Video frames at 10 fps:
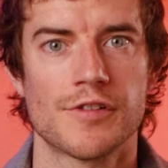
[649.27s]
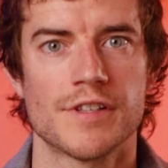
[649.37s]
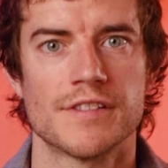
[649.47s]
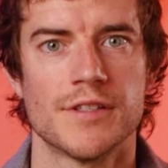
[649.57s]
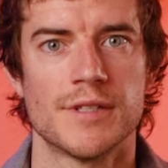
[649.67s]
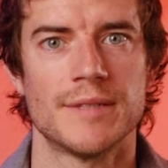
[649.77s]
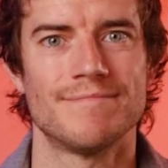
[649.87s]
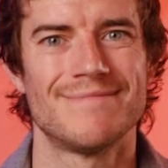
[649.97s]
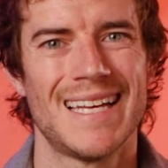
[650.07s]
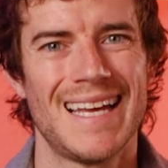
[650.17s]
for this unit,
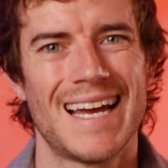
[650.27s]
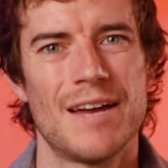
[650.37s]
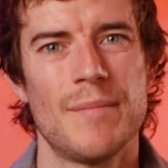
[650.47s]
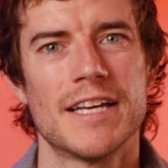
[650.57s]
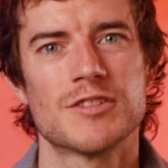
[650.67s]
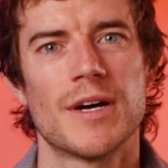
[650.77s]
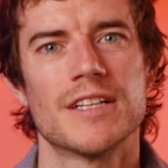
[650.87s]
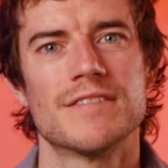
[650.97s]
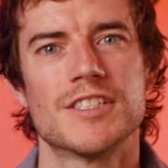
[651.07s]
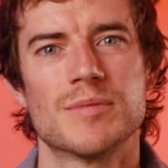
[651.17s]
I may as
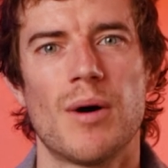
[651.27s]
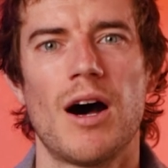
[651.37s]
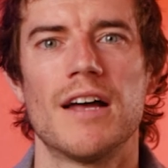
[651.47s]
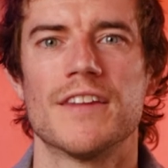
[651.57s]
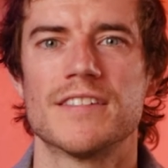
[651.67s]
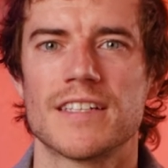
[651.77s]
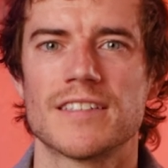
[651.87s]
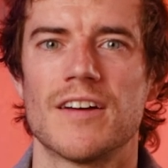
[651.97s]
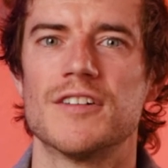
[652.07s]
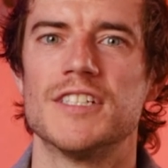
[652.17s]
well have just bought the
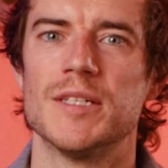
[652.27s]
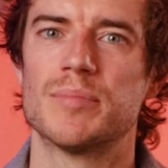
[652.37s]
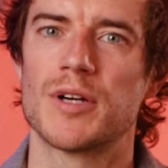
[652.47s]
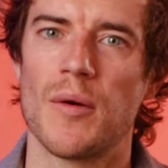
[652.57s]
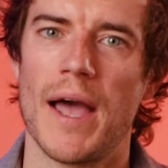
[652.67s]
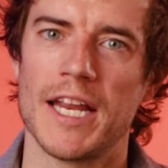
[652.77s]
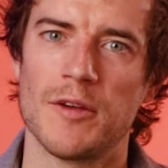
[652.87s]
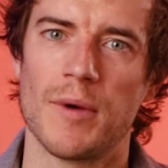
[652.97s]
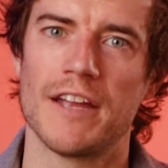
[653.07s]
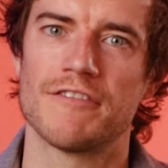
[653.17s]
600D Pro
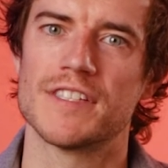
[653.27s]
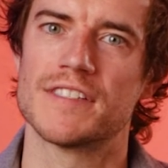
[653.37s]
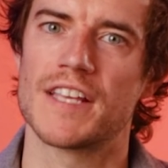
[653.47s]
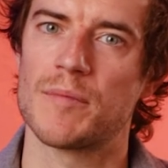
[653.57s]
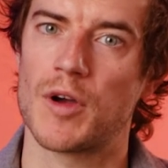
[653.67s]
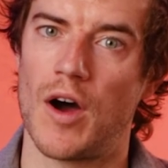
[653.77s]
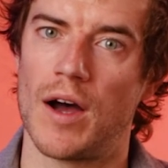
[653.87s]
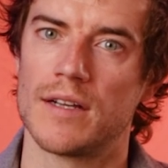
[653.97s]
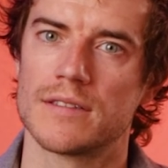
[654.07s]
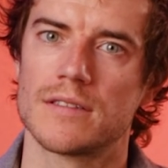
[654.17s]
anyway for the same
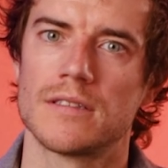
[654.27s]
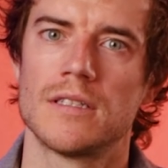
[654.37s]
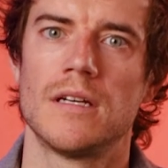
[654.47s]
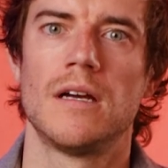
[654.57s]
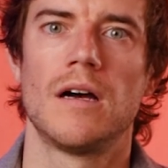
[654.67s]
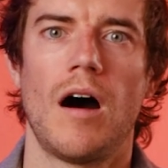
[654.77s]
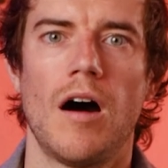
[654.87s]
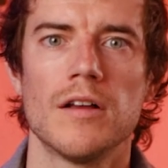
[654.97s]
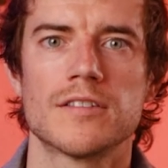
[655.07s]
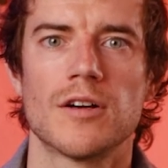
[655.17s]
cost.
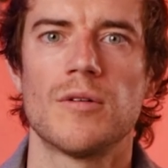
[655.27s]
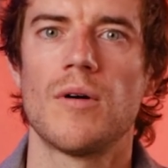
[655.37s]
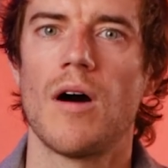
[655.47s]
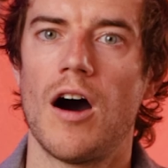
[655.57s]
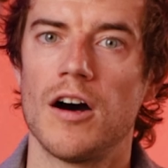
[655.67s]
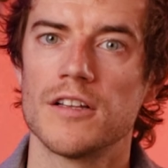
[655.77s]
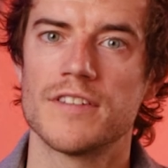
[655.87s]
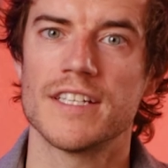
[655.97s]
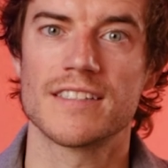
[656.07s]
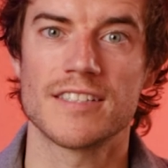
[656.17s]
Also, all of
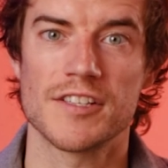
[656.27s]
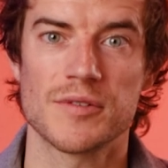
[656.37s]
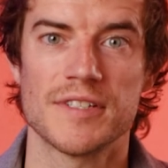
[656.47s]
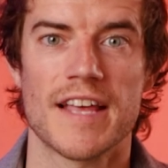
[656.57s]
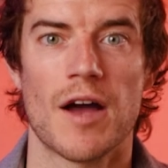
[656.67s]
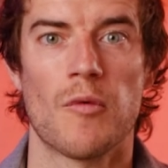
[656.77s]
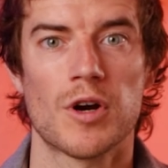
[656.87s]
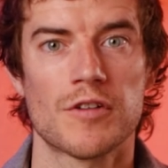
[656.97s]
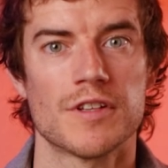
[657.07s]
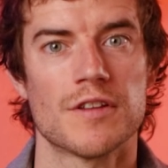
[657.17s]
the accessories that
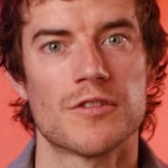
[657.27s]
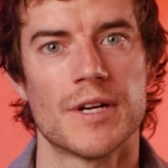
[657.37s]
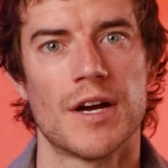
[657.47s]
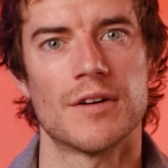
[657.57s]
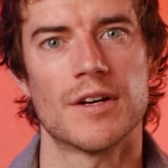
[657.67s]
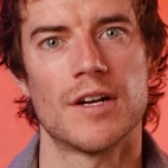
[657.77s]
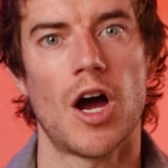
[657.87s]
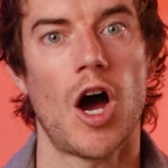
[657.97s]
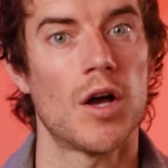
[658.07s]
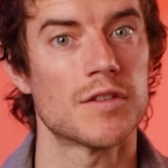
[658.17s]
work for the 300
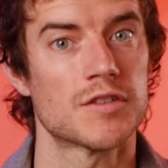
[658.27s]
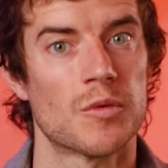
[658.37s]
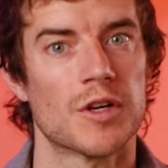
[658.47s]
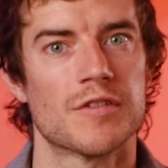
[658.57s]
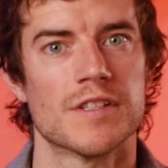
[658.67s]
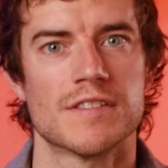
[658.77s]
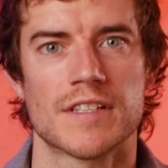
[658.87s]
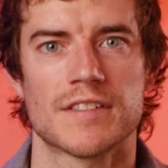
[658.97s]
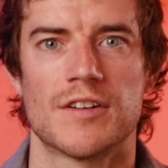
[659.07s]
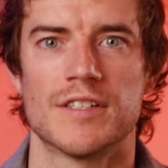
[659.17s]
also work for the
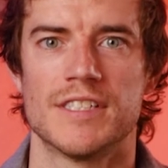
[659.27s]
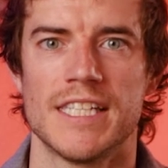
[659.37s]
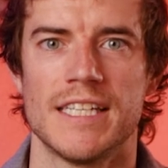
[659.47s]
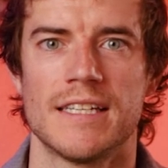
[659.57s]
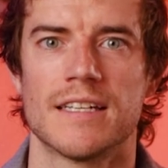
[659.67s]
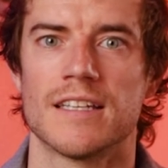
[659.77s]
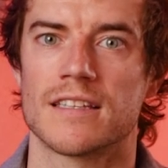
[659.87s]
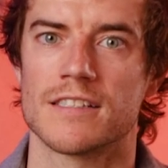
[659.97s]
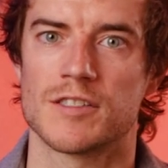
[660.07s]
600D, like the